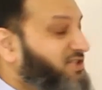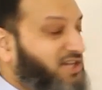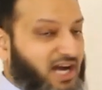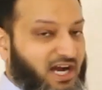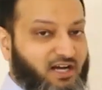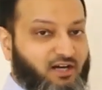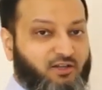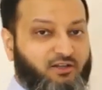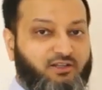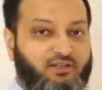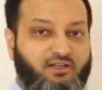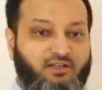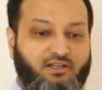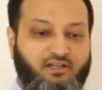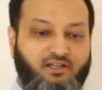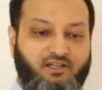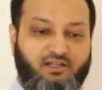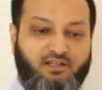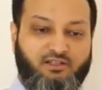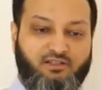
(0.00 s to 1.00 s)
child,
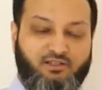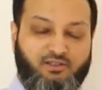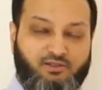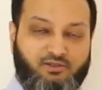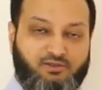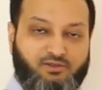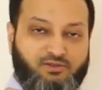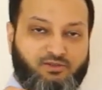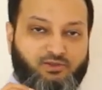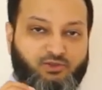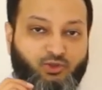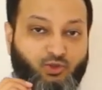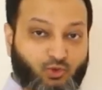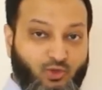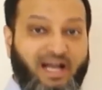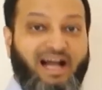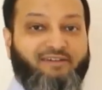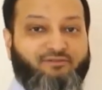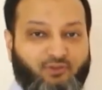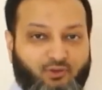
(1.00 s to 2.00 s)
you
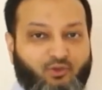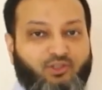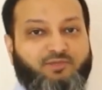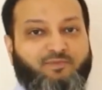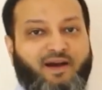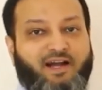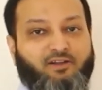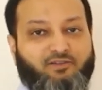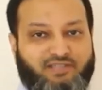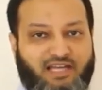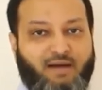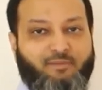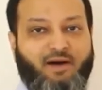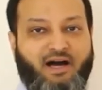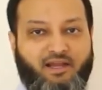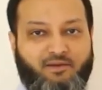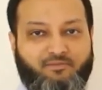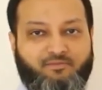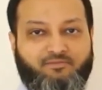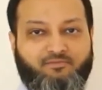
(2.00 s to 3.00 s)
have to do a spinal tap
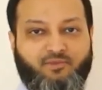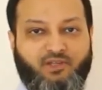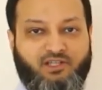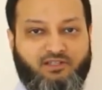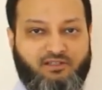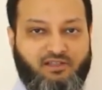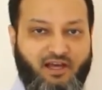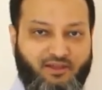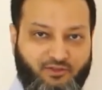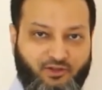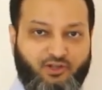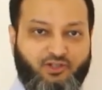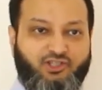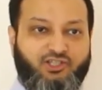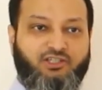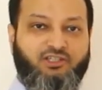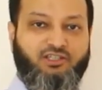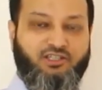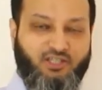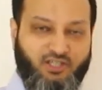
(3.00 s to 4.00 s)
on, because
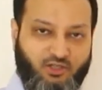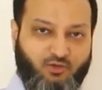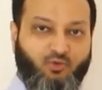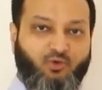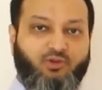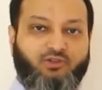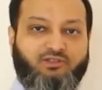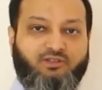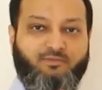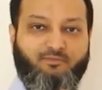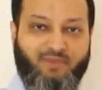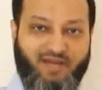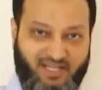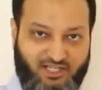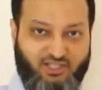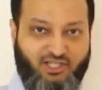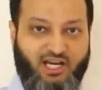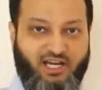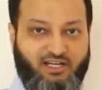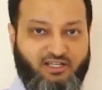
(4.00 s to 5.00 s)
lethargy equals
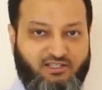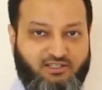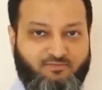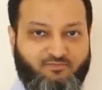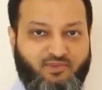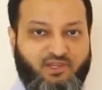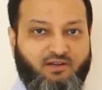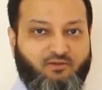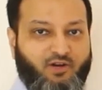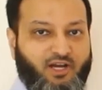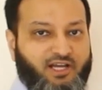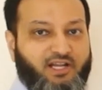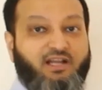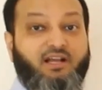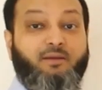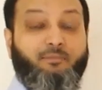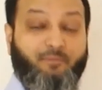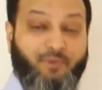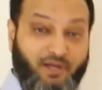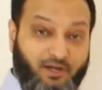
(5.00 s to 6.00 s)
meningitis. Right?
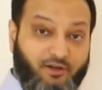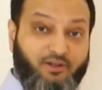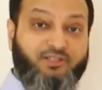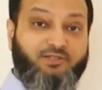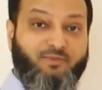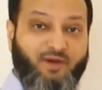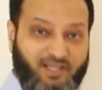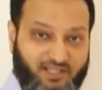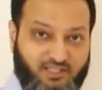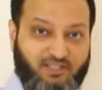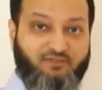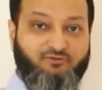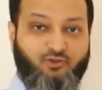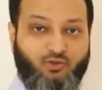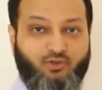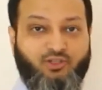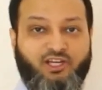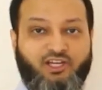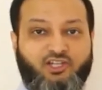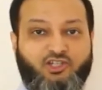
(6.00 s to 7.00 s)
Parents might give
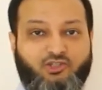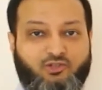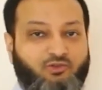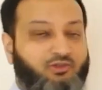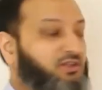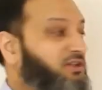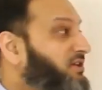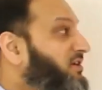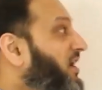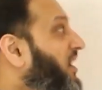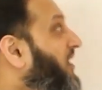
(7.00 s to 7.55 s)
you the history